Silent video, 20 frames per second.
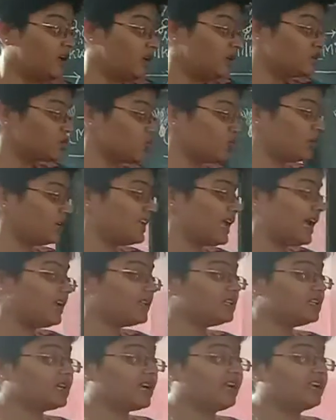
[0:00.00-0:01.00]
So what are
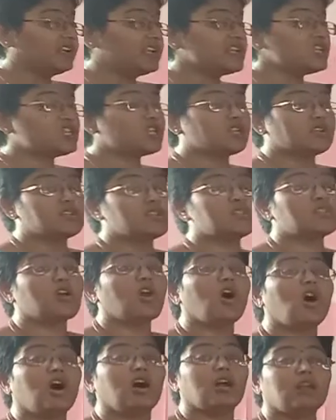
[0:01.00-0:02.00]
the conditions
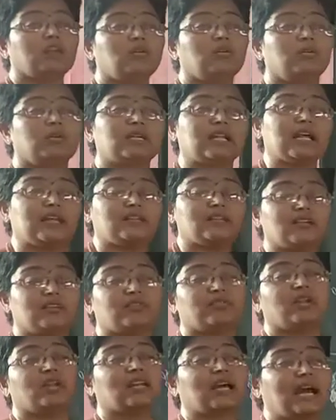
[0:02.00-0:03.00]
or what are the
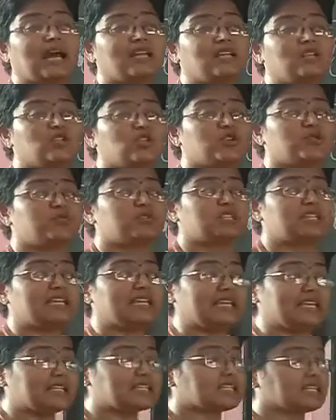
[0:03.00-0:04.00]
different kinds of
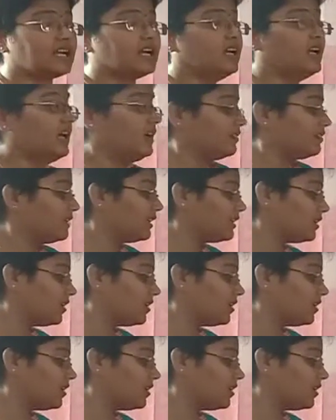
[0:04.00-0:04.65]
seeds that